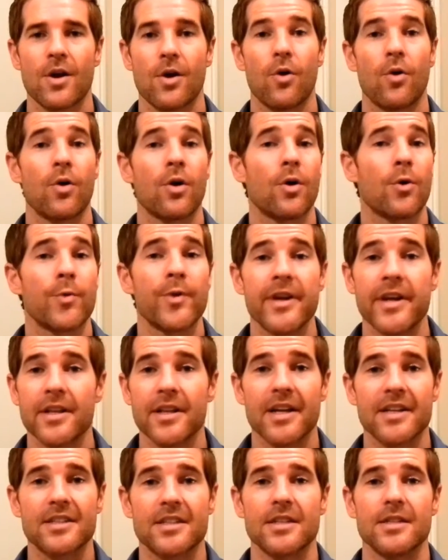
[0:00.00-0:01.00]
or a
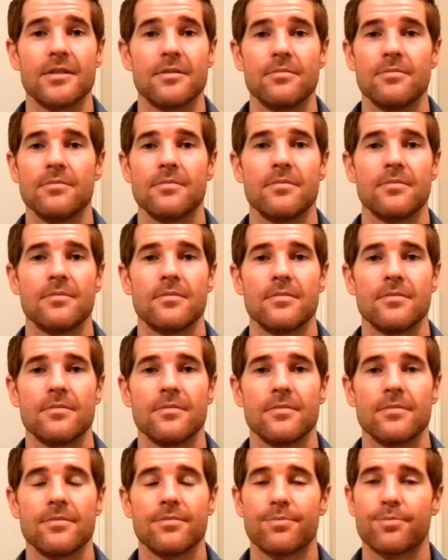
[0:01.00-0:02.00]
re-elected
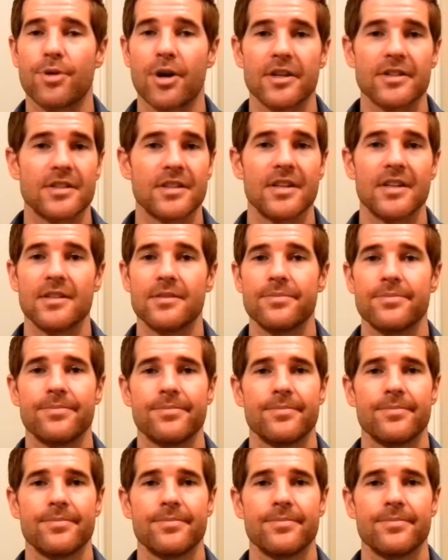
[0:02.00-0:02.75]
president.